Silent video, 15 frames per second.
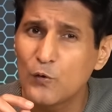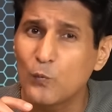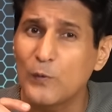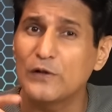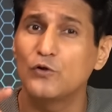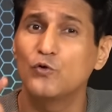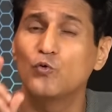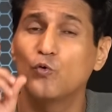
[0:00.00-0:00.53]

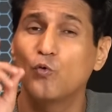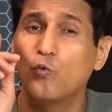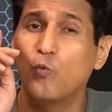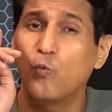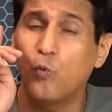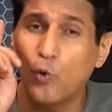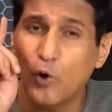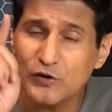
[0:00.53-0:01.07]
when you
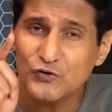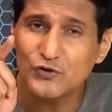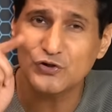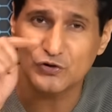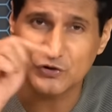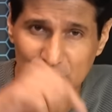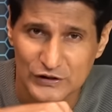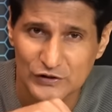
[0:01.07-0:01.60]
watch
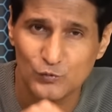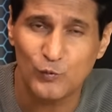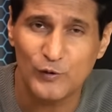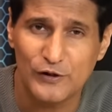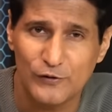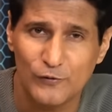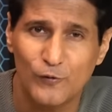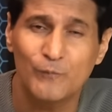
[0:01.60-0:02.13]
this
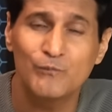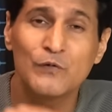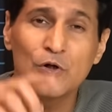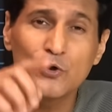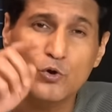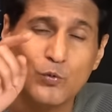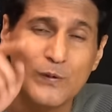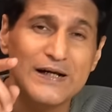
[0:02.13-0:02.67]
video
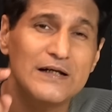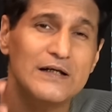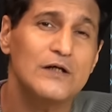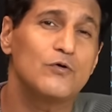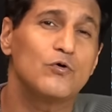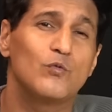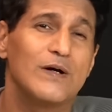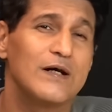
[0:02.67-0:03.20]
20
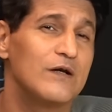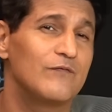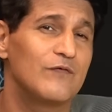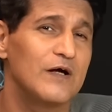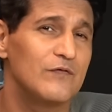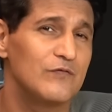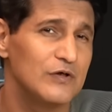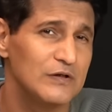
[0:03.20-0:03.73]
to
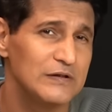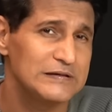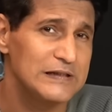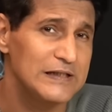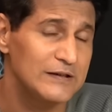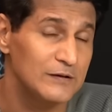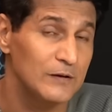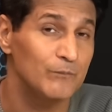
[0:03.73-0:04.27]
25 years
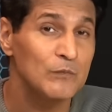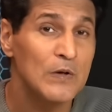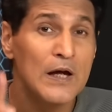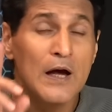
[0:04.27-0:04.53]
later.